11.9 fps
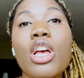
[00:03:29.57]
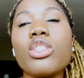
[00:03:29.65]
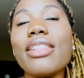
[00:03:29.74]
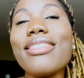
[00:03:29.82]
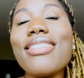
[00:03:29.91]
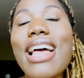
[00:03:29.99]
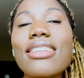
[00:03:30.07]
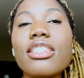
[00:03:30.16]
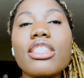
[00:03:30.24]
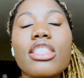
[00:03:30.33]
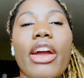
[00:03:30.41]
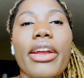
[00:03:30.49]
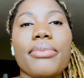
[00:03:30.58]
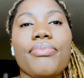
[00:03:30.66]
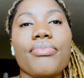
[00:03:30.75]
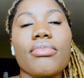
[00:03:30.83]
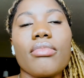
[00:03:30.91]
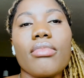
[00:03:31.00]
So let's start.
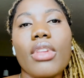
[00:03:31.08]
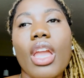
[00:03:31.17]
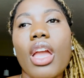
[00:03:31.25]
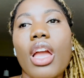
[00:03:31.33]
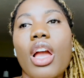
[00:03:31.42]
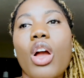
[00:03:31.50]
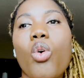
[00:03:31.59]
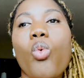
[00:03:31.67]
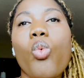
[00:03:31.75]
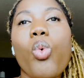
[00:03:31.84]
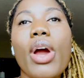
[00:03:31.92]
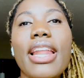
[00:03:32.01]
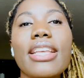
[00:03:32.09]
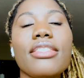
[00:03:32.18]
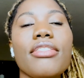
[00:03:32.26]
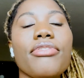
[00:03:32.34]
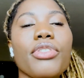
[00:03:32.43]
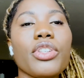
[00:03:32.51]
What is
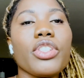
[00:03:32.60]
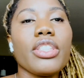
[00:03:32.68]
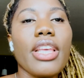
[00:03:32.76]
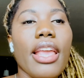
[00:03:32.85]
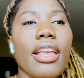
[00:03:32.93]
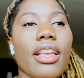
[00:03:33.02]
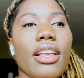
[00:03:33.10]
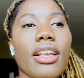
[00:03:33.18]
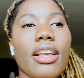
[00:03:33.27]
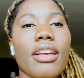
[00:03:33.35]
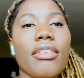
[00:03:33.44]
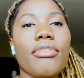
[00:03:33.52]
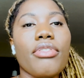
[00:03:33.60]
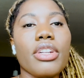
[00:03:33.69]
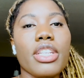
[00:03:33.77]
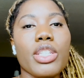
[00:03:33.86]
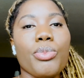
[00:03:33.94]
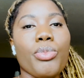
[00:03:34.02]
the first thing for
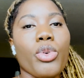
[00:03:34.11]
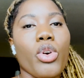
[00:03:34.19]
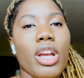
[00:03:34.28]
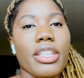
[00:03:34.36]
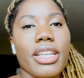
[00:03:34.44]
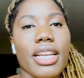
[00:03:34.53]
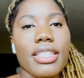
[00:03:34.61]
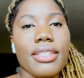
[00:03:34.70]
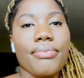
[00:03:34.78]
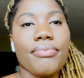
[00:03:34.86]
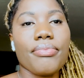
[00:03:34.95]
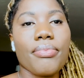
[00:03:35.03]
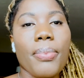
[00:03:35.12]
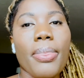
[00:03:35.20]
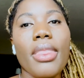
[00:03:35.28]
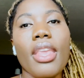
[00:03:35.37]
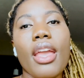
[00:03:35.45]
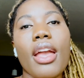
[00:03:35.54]
this project?
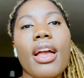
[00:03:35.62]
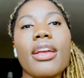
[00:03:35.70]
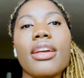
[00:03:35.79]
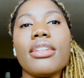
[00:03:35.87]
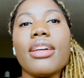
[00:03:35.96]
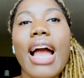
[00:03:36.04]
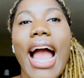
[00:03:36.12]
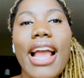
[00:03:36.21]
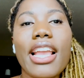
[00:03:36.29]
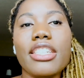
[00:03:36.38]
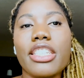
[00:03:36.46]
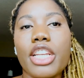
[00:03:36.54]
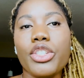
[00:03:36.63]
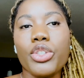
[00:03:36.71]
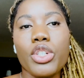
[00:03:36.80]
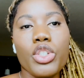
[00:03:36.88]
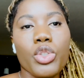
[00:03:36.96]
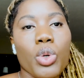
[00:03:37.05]

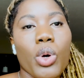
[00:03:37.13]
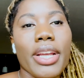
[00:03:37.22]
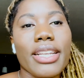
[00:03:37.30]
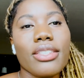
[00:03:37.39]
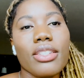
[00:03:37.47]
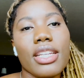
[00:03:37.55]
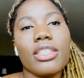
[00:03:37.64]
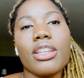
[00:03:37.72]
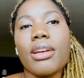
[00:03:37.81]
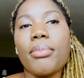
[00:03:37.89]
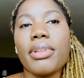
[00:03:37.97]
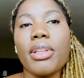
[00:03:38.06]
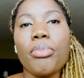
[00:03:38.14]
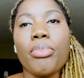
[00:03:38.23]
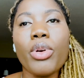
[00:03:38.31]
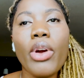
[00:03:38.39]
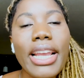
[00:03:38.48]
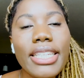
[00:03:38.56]
Architectural drawing. So let's talk about the
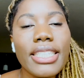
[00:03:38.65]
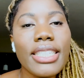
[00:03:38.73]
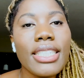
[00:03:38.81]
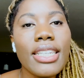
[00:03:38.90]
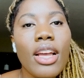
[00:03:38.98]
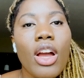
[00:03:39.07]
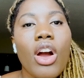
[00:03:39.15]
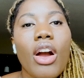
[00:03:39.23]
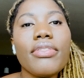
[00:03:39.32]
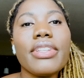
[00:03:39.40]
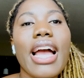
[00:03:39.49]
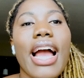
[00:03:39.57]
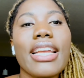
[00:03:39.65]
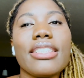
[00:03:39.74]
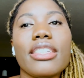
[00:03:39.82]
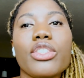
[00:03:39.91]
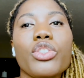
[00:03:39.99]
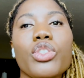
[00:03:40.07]
price of the
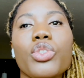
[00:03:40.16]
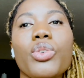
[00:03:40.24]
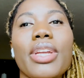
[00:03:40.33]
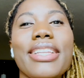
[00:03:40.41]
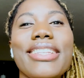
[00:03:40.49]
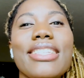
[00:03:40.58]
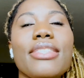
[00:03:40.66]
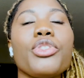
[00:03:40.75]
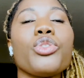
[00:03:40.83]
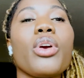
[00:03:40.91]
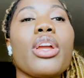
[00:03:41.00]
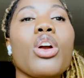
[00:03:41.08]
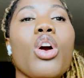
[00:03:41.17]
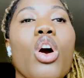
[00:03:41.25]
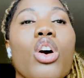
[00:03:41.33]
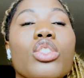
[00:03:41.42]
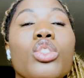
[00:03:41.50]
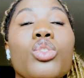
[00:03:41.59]
architectural drawing. This drawing
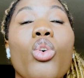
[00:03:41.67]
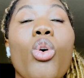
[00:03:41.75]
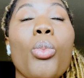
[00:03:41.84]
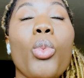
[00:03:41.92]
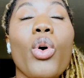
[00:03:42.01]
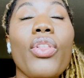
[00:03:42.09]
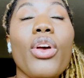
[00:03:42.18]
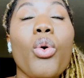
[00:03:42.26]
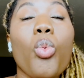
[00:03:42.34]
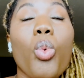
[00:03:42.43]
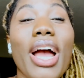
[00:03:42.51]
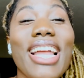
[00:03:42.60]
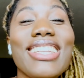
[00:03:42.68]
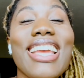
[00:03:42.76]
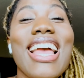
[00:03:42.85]
costs no more than what?